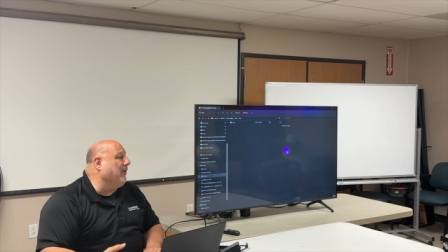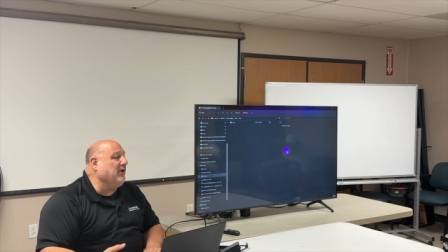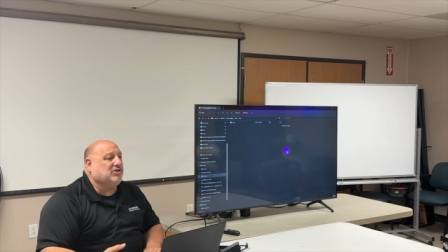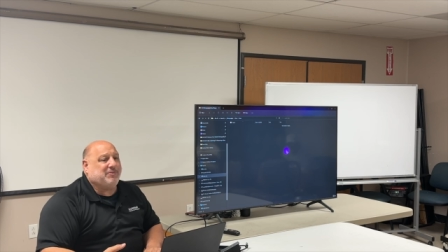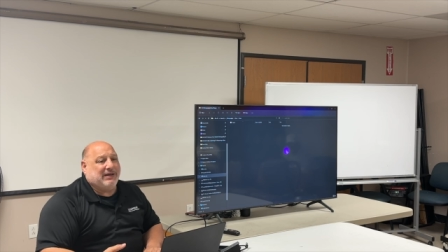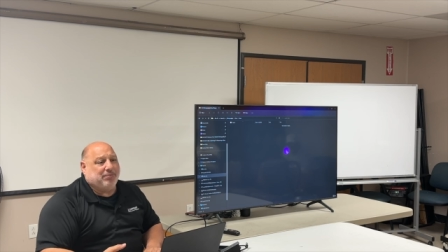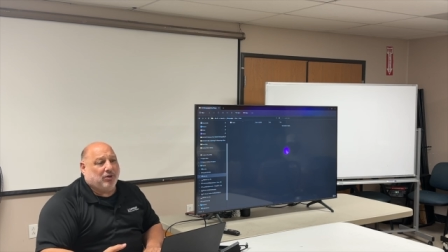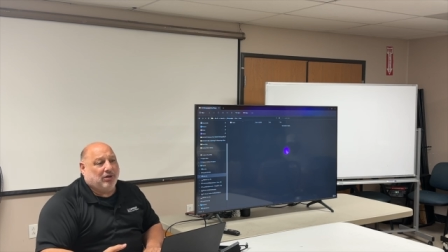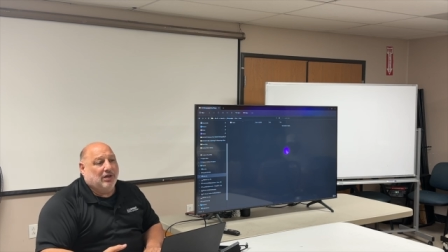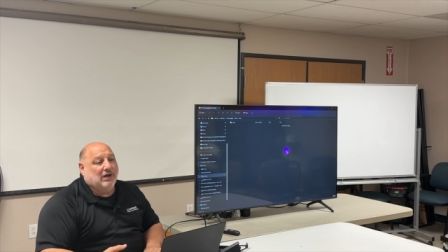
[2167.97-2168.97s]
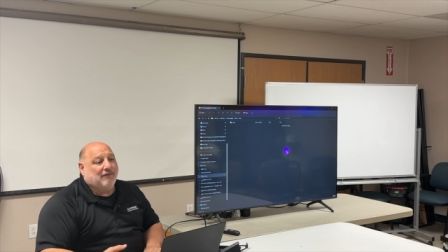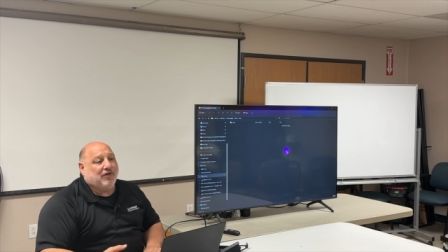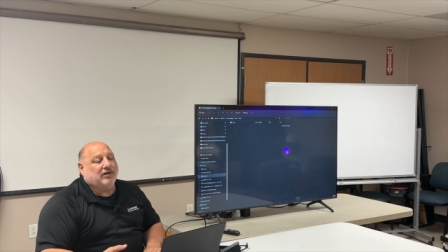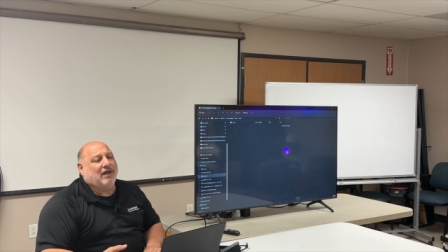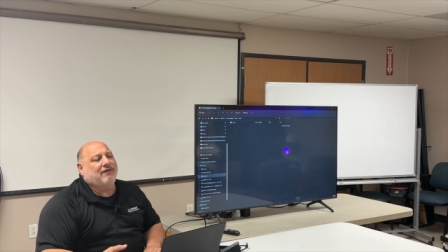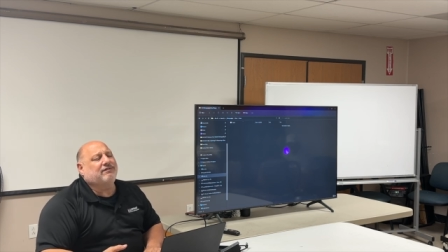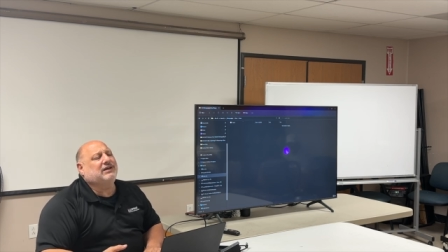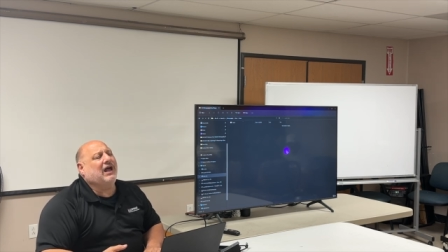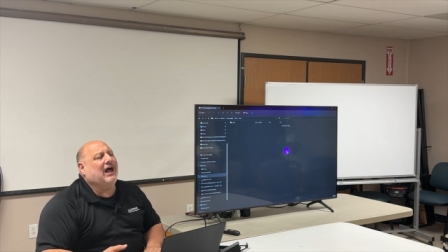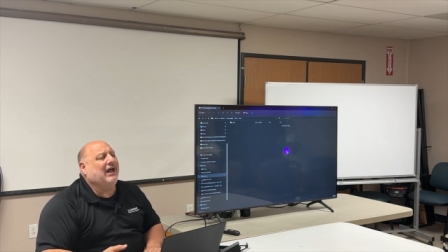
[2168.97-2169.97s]
Windows people, for the love of
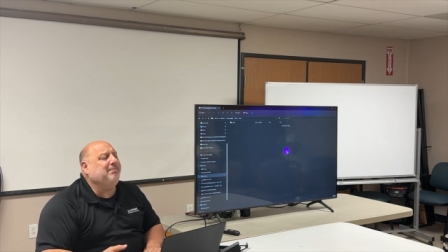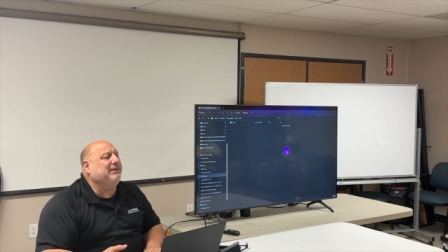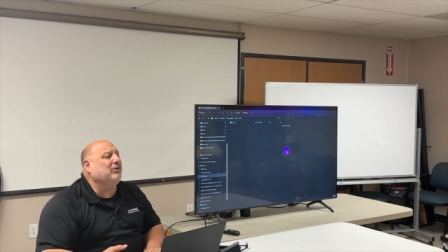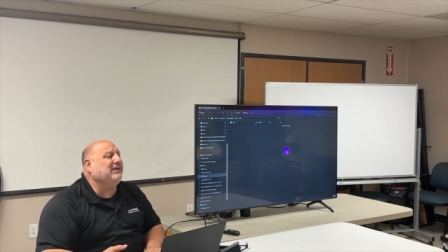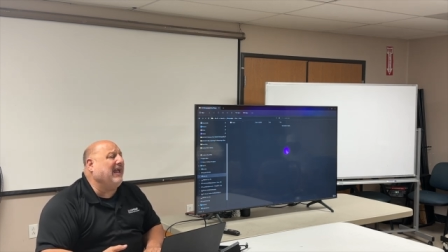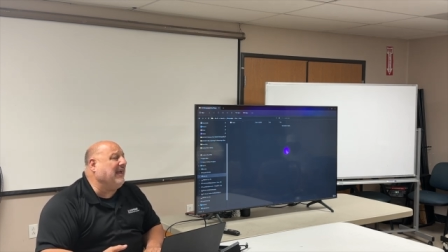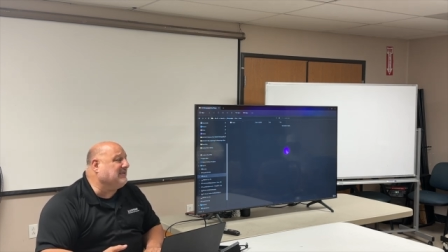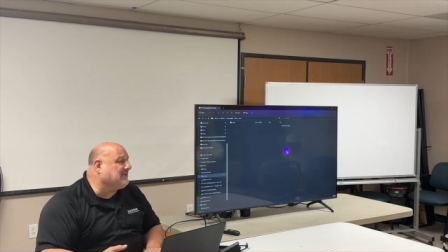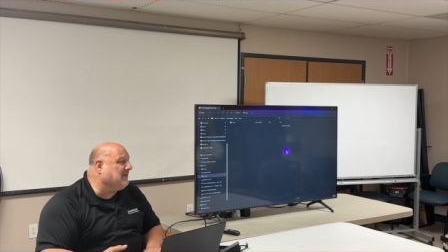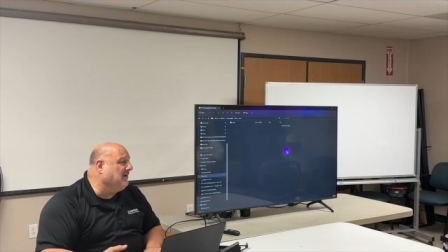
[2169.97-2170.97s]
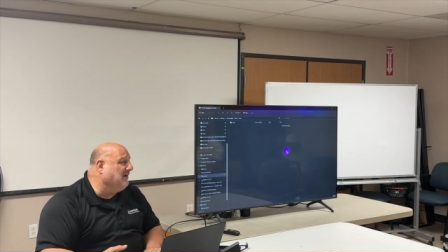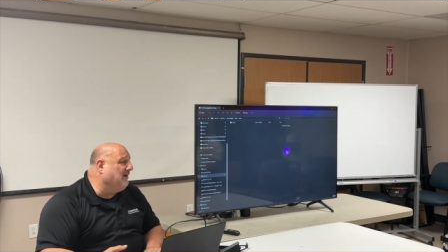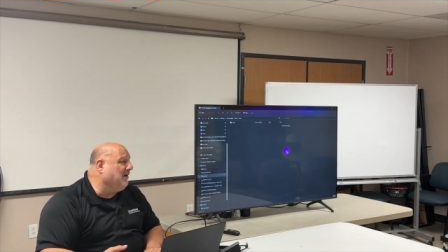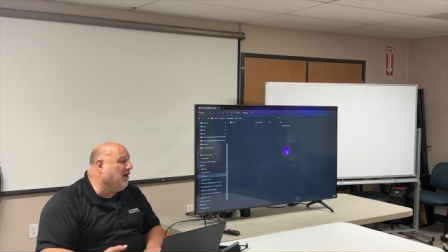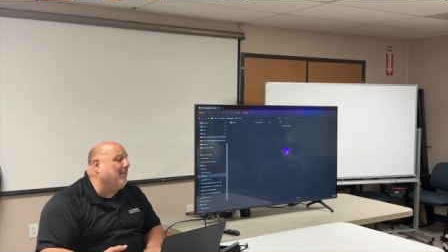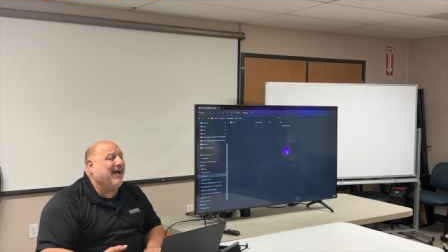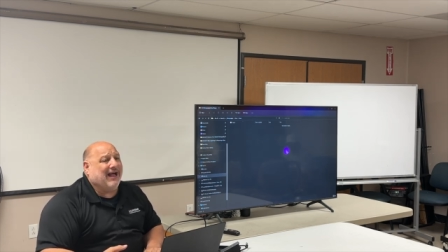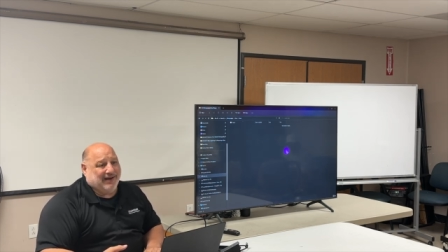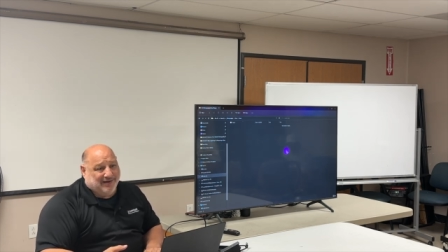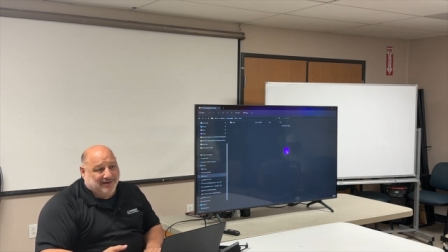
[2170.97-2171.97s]
God, Bill Gates, come
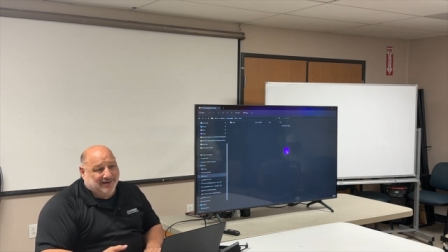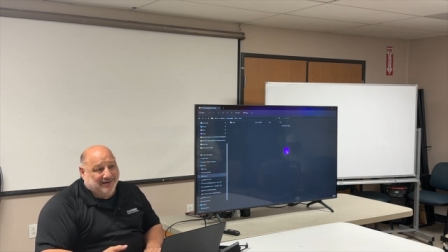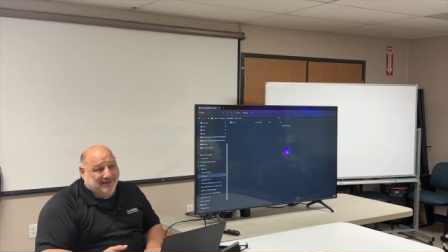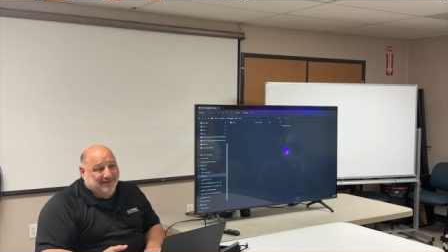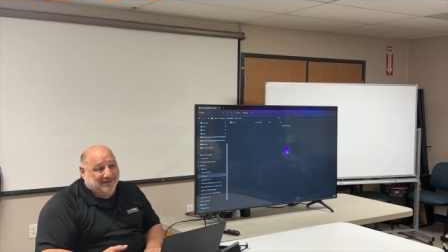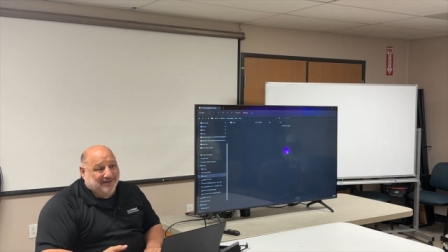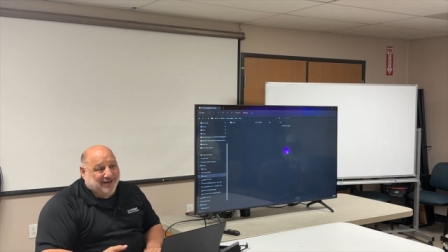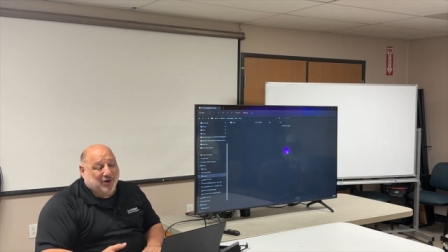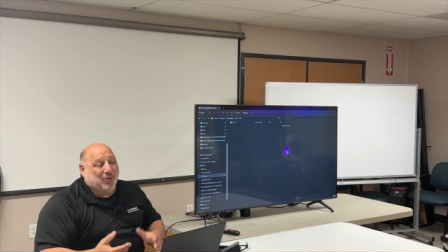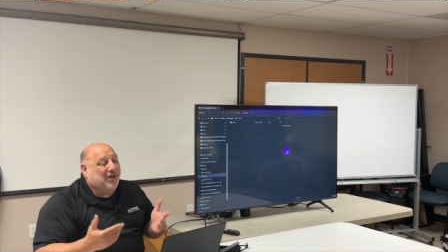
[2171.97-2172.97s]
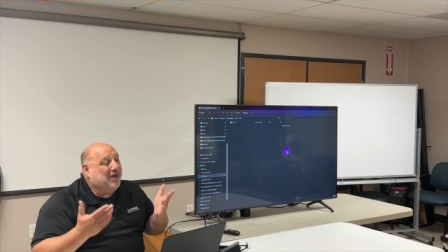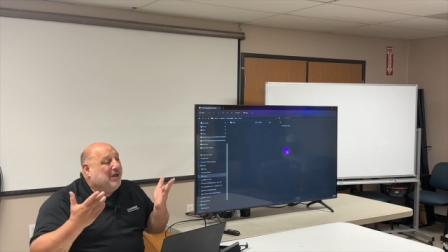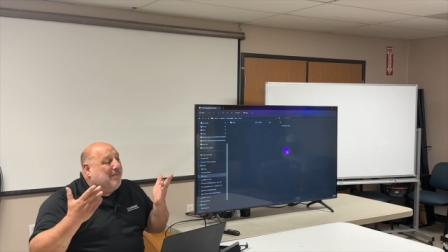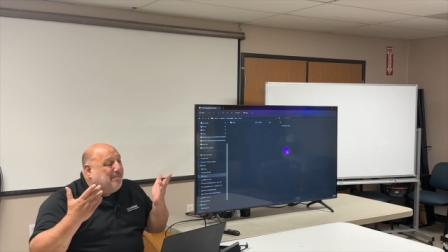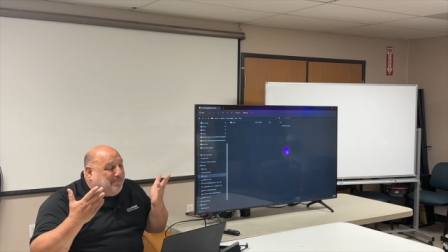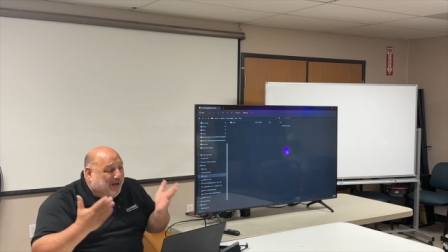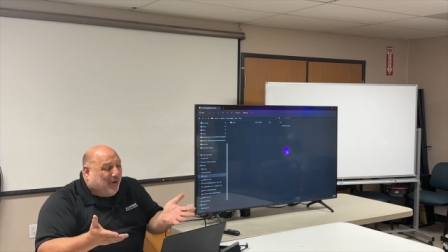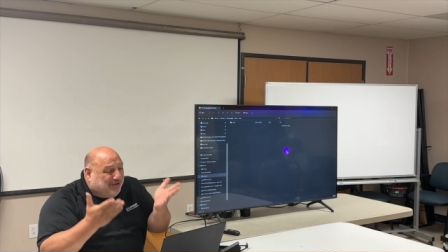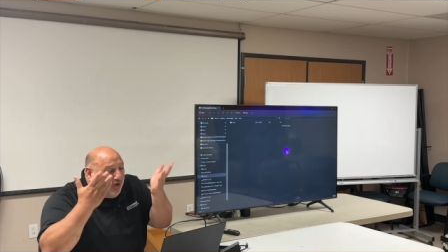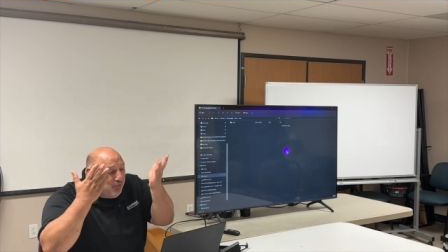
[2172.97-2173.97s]
on. You know,
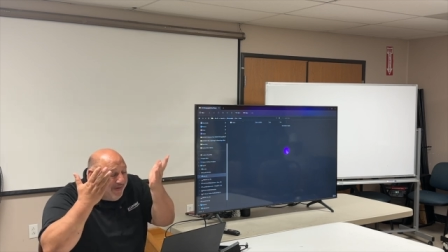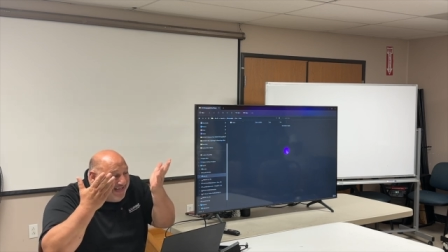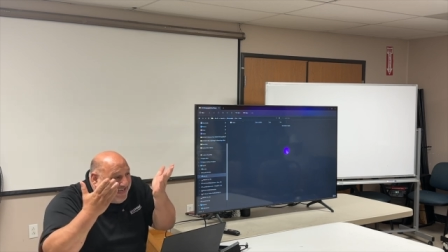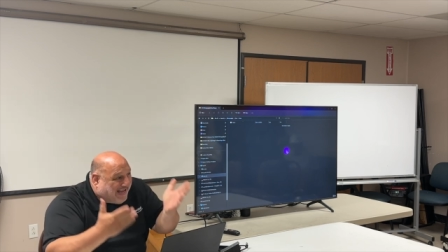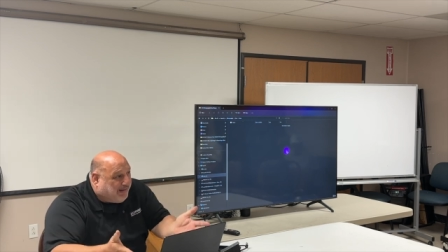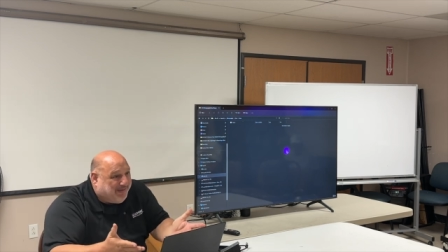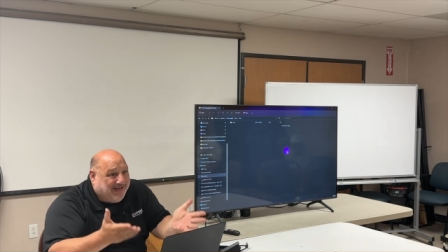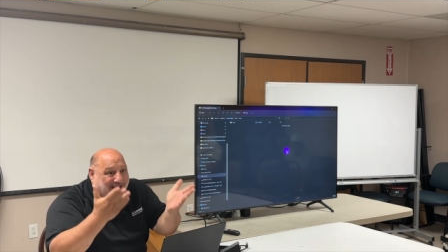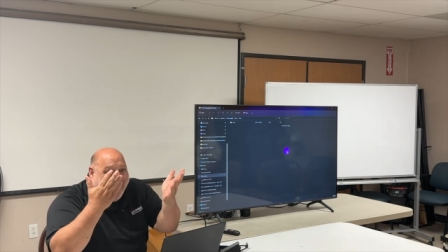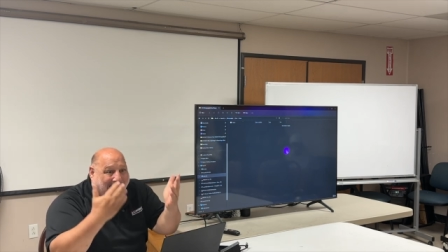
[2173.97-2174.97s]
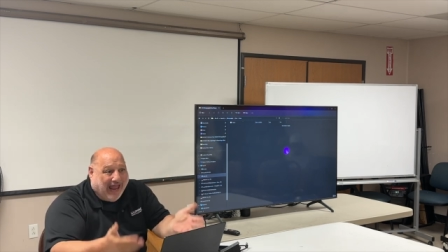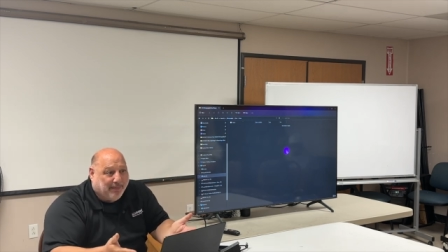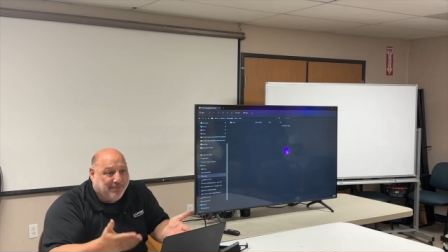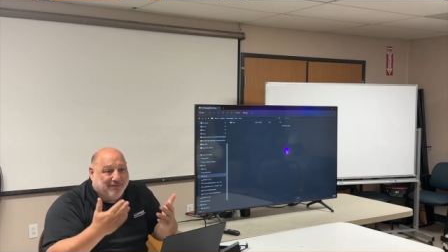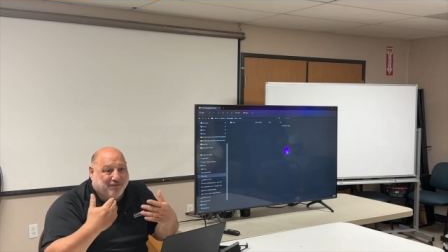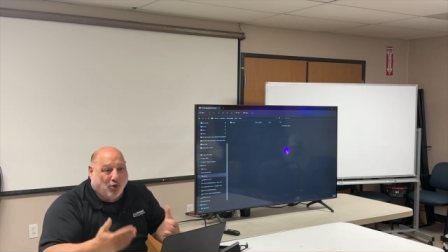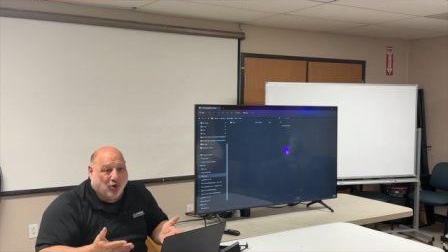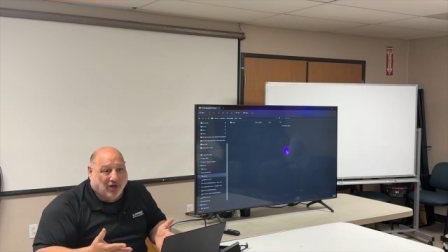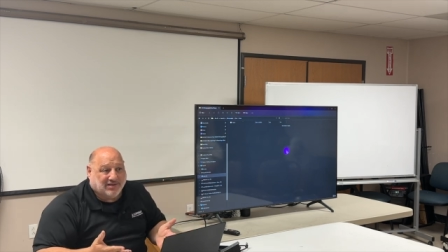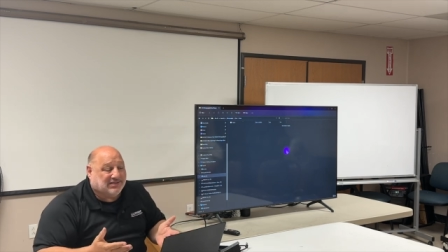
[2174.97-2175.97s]
build a renaming app
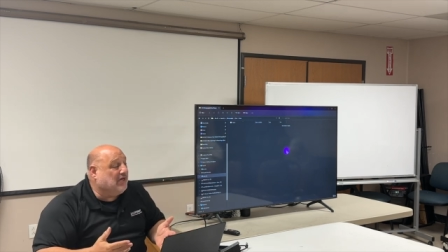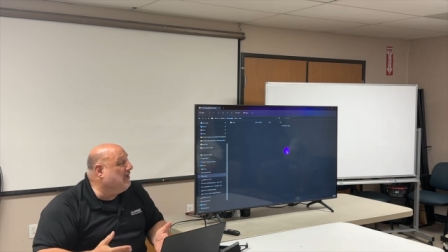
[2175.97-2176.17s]
for us.